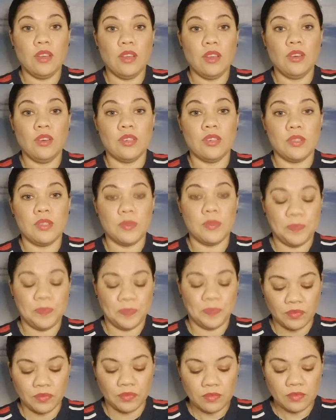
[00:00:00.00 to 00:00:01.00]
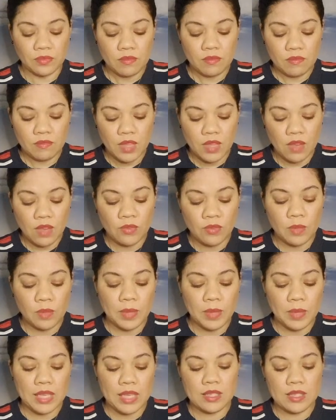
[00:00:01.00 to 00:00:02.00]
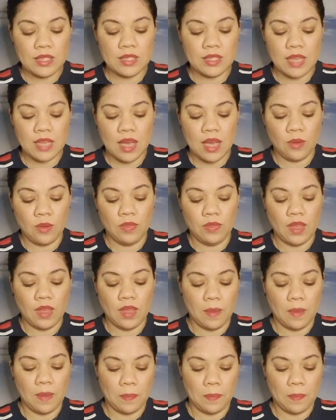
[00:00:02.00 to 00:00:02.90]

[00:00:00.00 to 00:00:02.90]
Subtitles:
good for the Pisces out there.